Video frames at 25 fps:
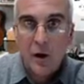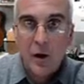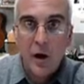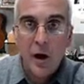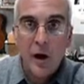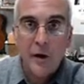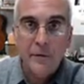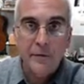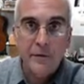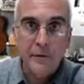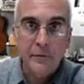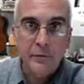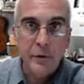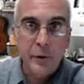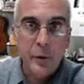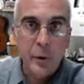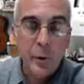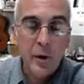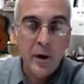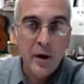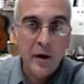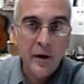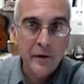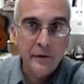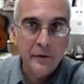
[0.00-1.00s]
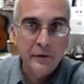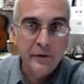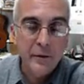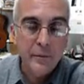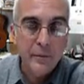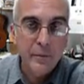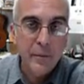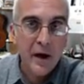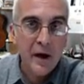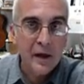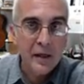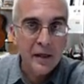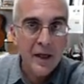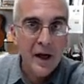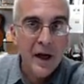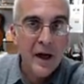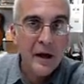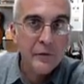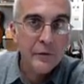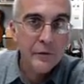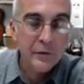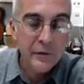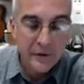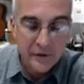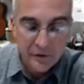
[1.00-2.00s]
often requiring some
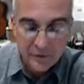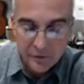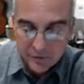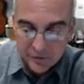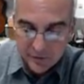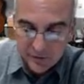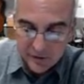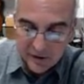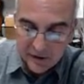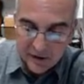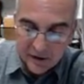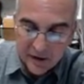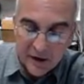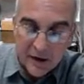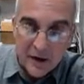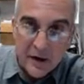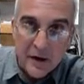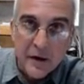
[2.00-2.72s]
bilateral injury